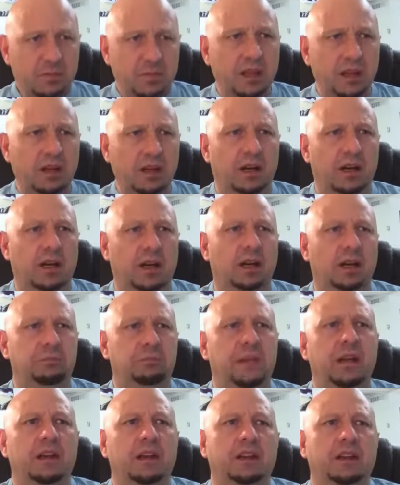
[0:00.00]
um,
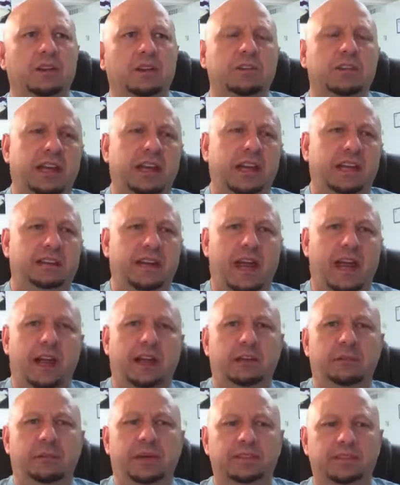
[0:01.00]
you look at the
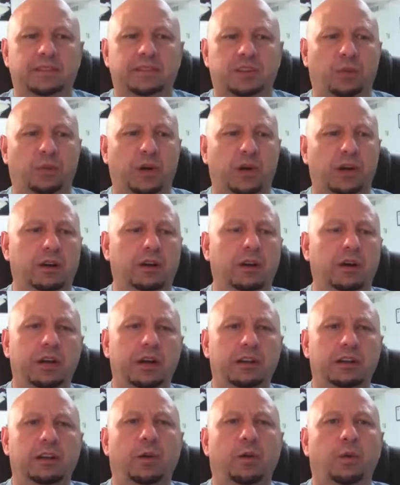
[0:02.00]
element to where
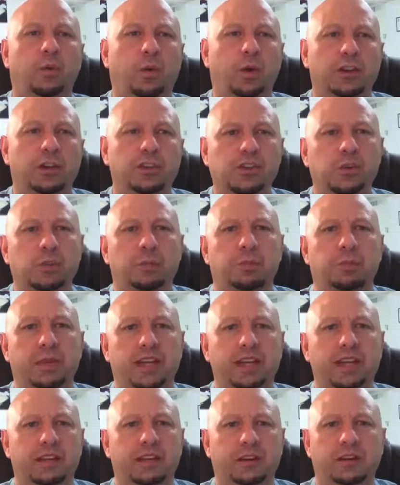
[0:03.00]
you know would you
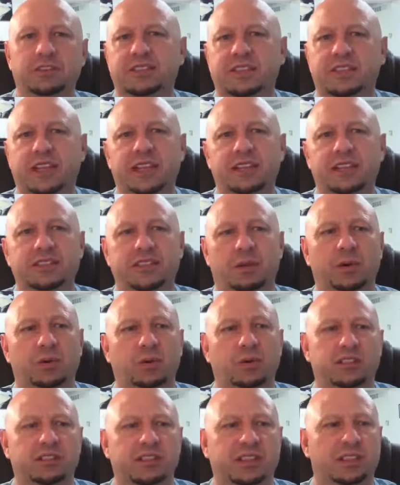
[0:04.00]
be there, and say someone
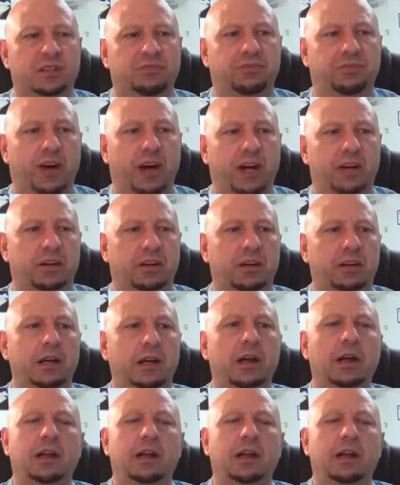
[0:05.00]
was in a fire.